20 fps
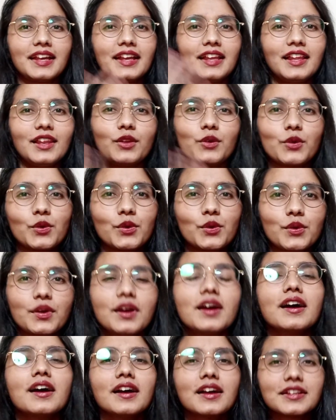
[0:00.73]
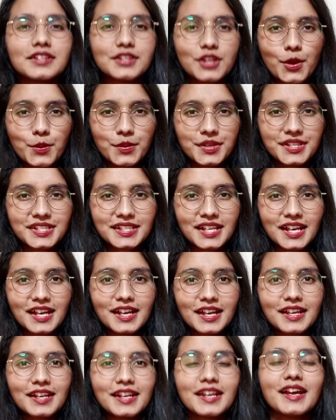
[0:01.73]
Hello,
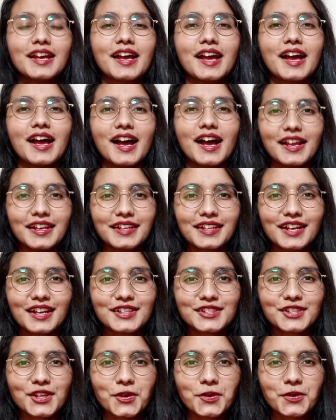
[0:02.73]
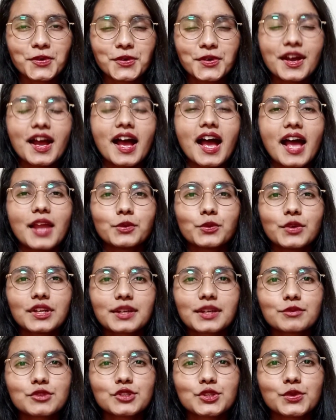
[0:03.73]
namaskar, annyeonghaseyo, and
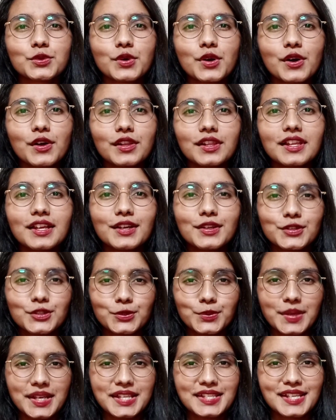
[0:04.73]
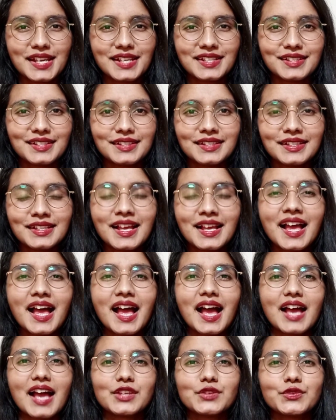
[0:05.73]
welcome to you all to my channel.
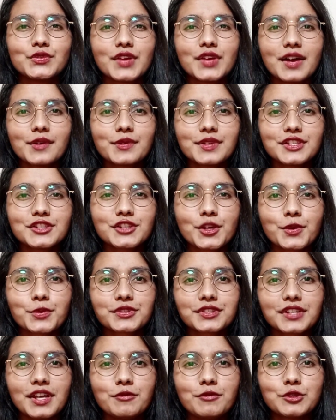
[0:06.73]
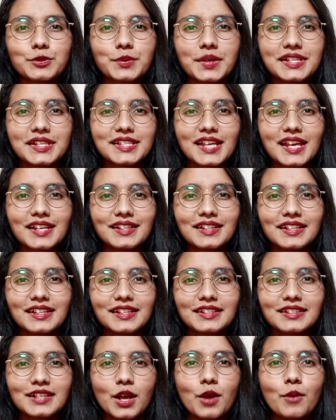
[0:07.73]
And if you haven't subscribed to my channel
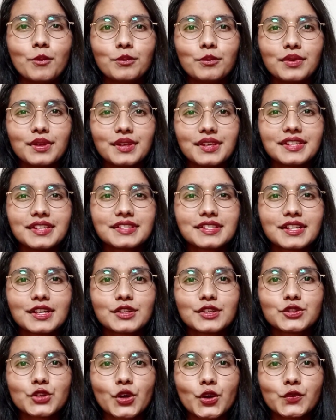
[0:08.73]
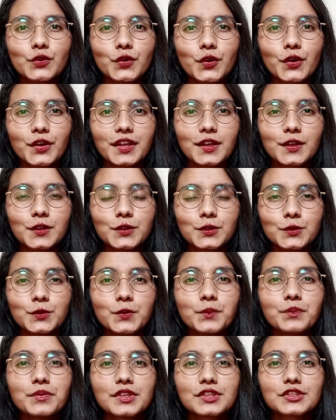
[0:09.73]
yet, please don't forget to
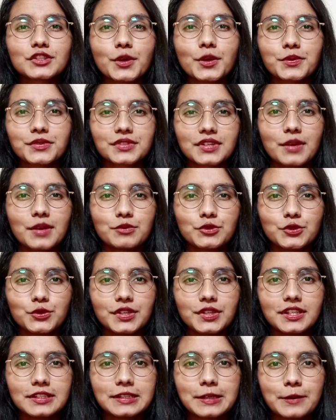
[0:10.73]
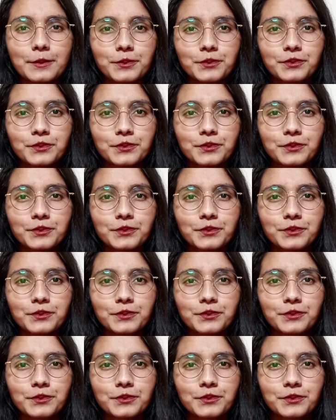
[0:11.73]
subscribe to it.